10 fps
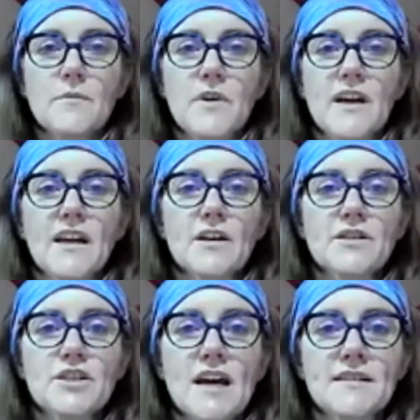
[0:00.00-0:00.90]
bringing your
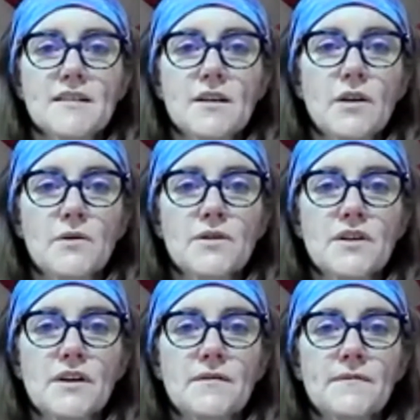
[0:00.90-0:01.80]
chest
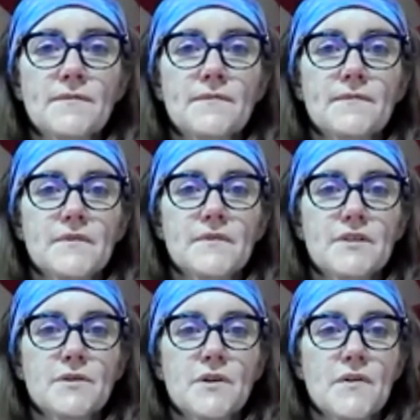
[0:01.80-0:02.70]
closer
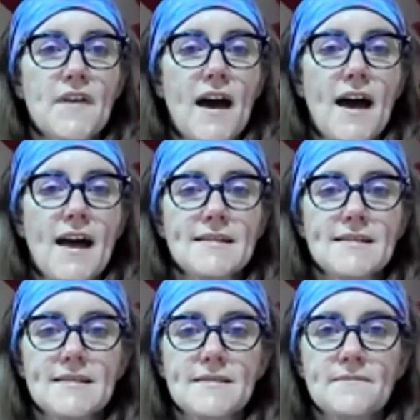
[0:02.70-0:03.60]
to your
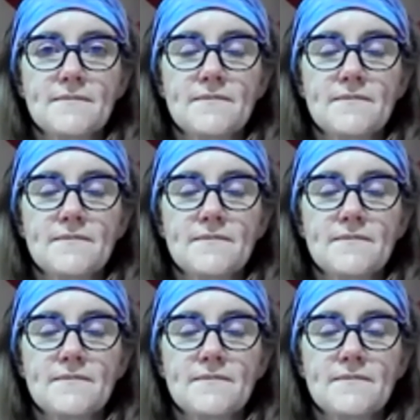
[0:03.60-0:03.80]
thighs.